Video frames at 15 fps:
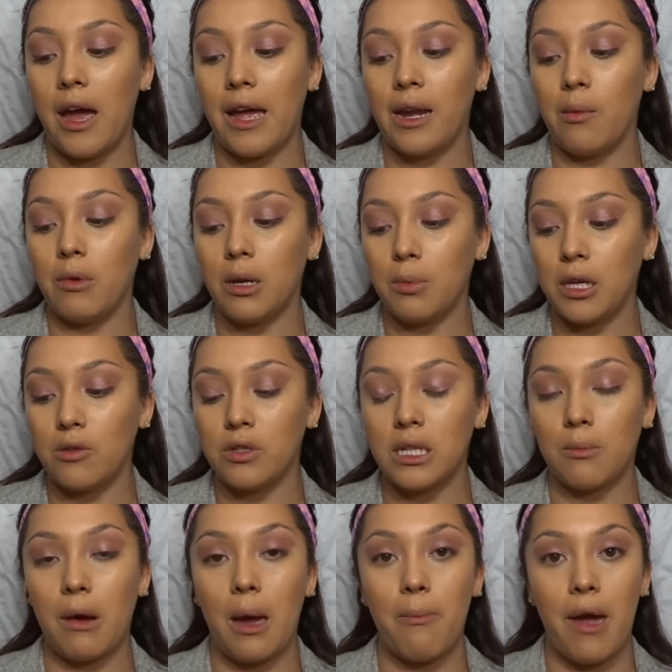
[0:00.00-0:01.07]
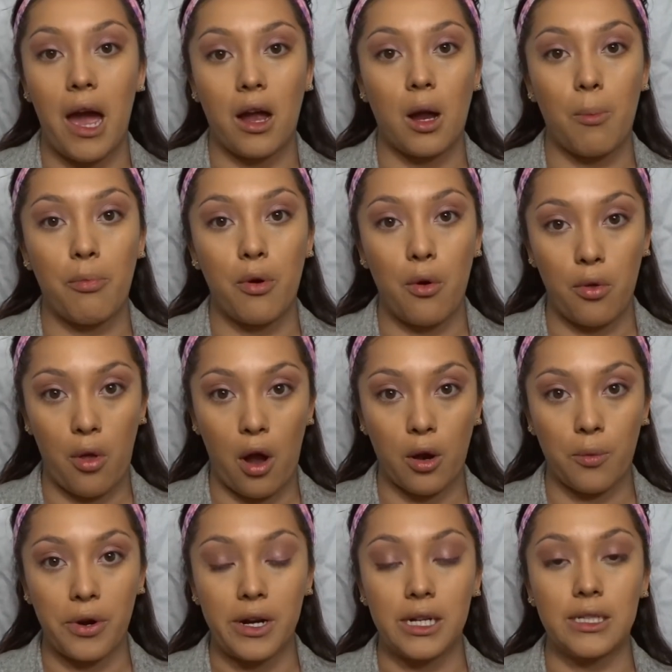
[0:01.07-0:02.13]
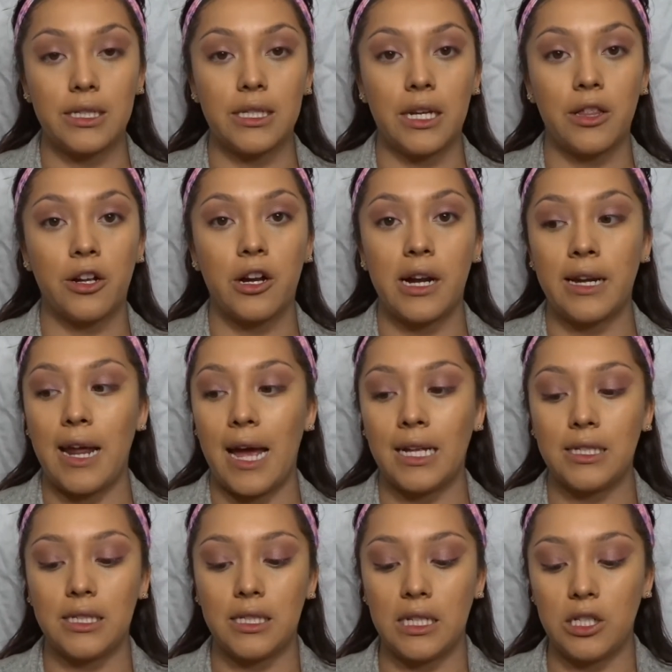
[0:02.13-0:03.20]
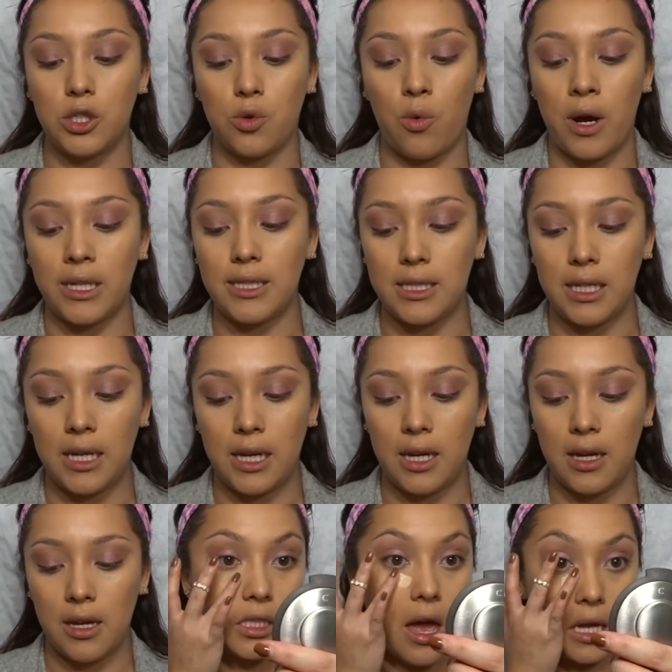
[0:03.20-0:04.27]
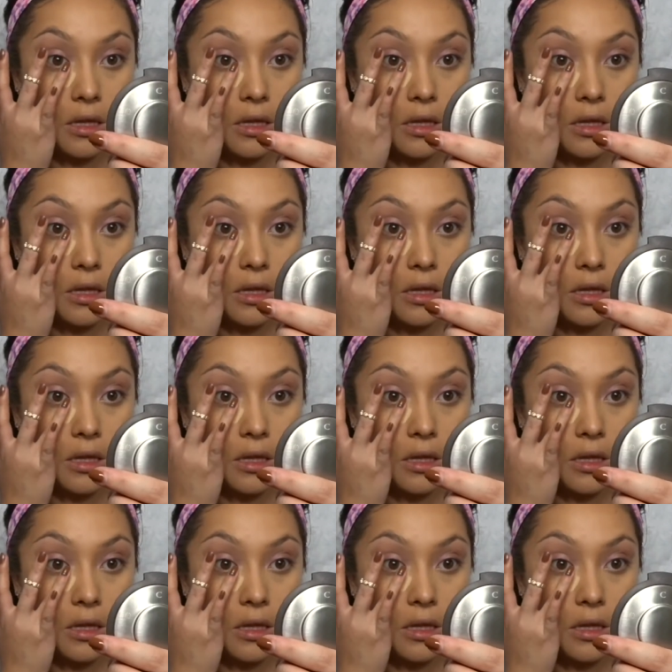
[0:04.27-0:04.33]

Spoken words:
and I'm going to be using my MAC Pro Longwear Concealer in NC20.